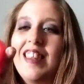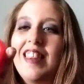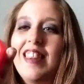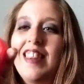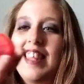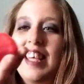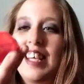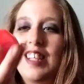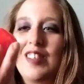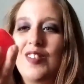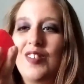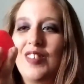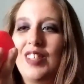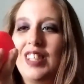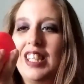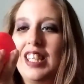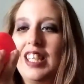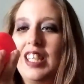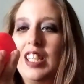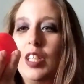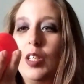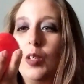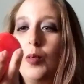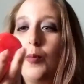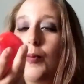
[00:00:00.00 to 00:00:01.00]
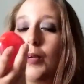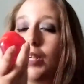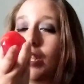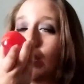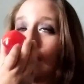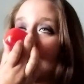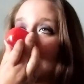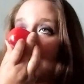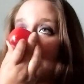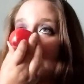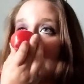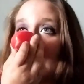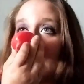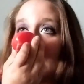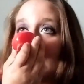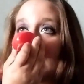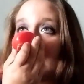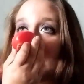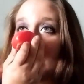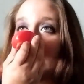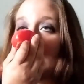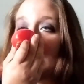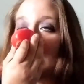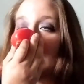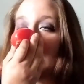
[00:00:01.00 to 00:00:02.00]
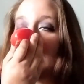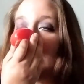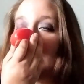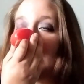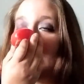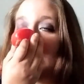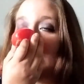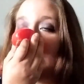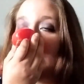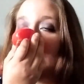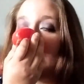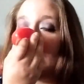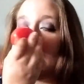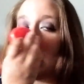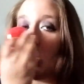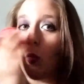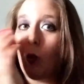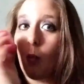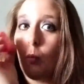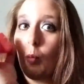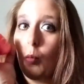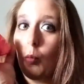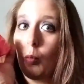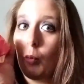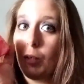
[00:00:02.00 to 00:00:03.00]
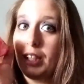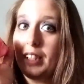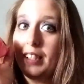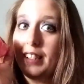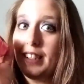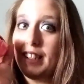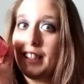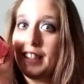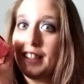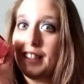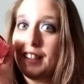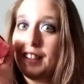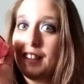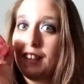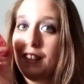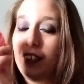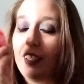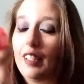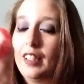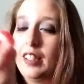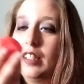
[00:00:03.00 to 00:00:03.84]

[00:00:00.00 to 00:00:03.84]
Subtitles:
That's really cute, but it smells really good.